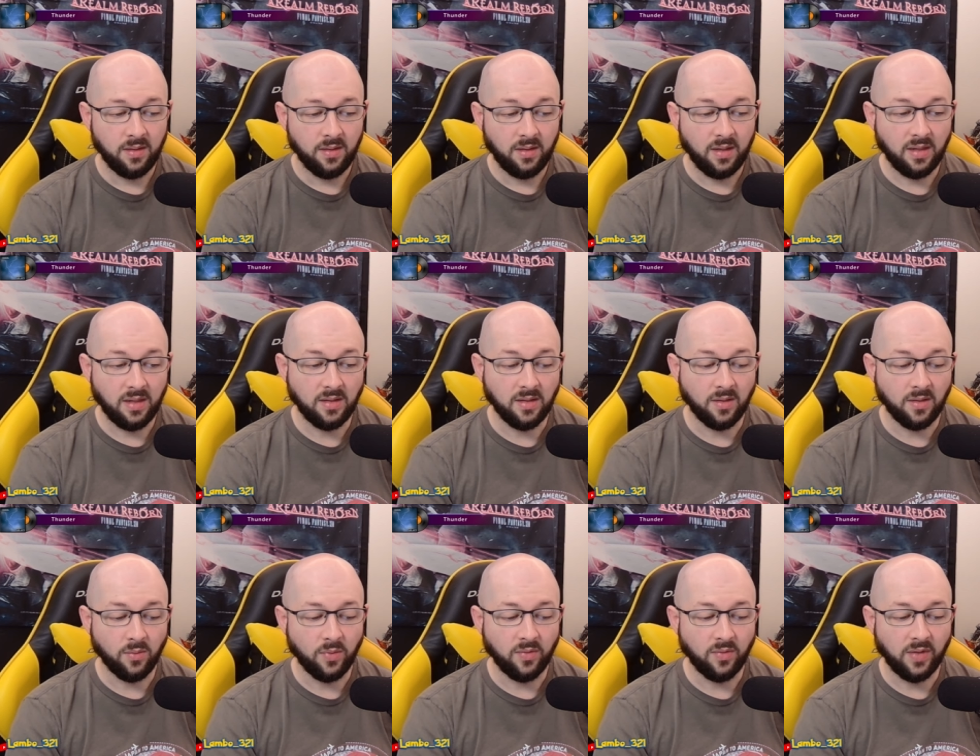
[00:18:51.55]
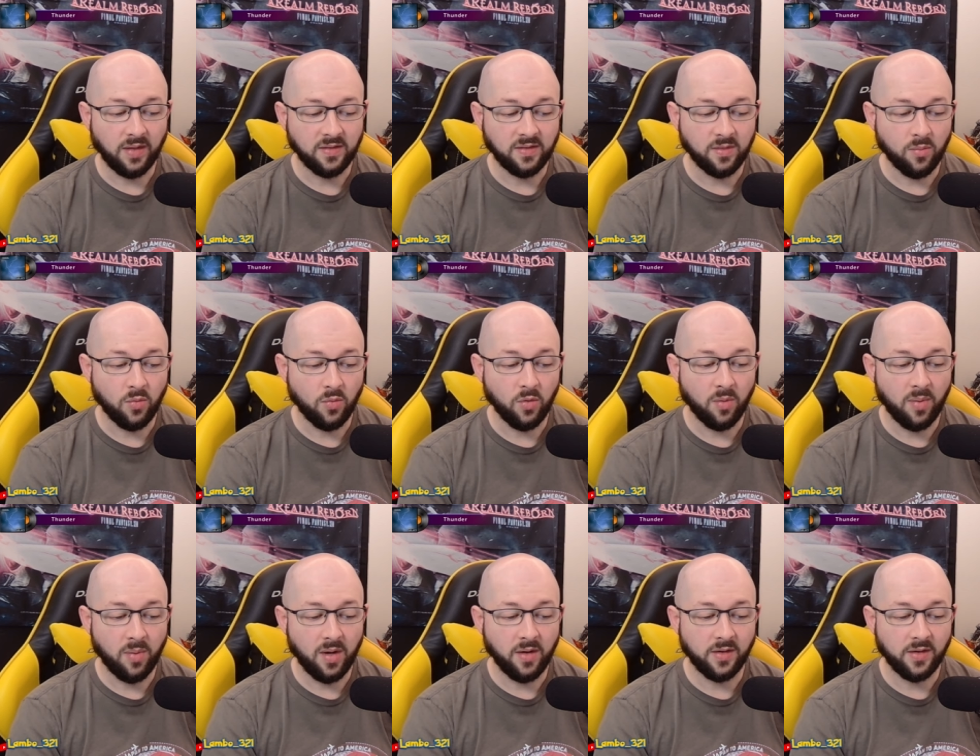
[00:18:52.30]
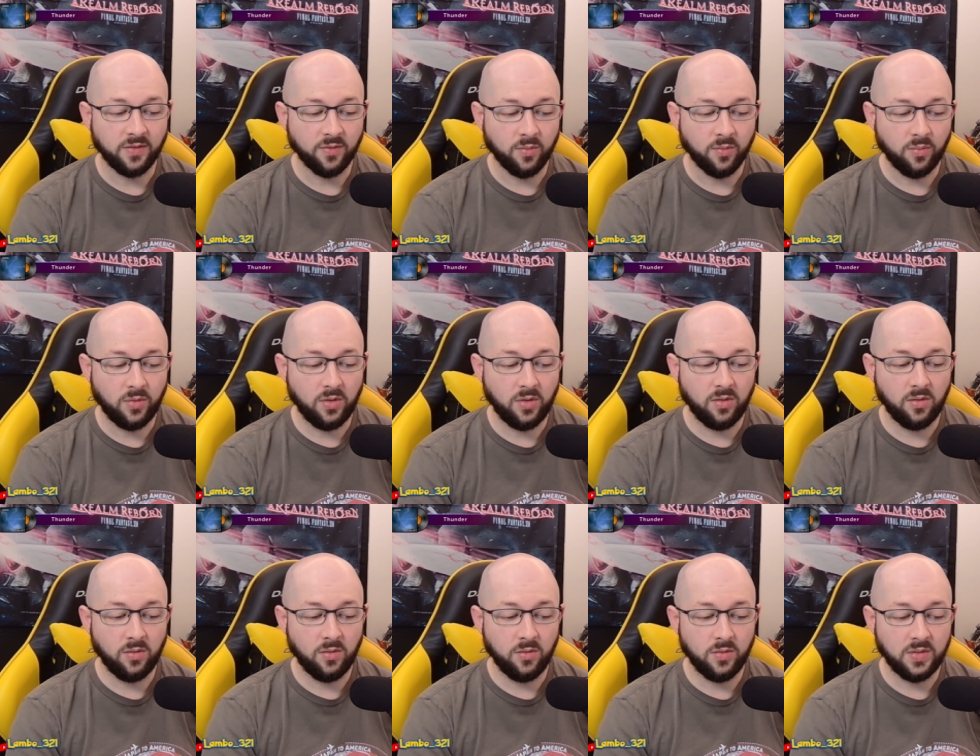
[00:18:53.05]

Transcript: And then we've got some more berries from you,